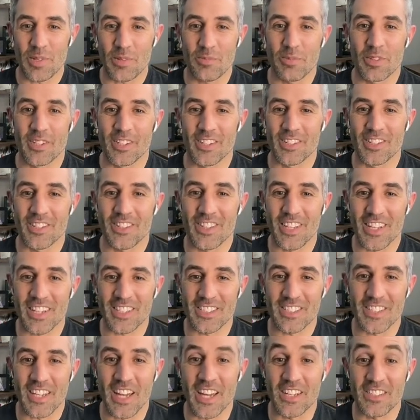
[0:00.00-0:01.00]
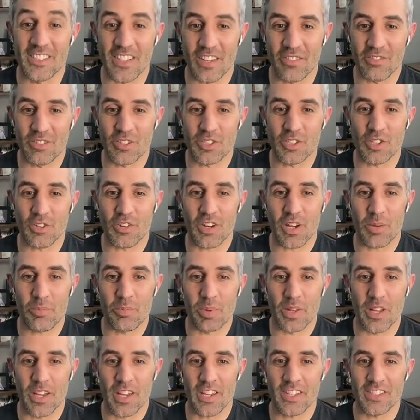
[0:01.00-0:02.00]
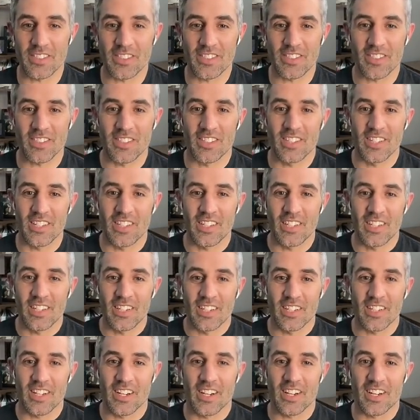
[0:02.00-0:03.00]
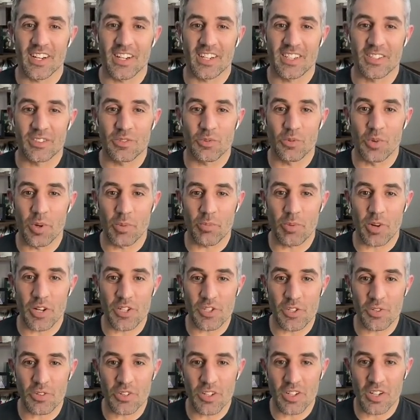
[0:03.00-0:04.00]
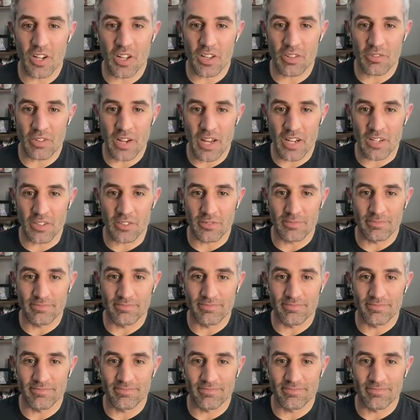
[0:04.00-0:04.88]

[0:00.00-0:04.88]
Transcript: B. Miller, thanks. Yeah, Denver's a great place. Uh, what brought you to Colorado?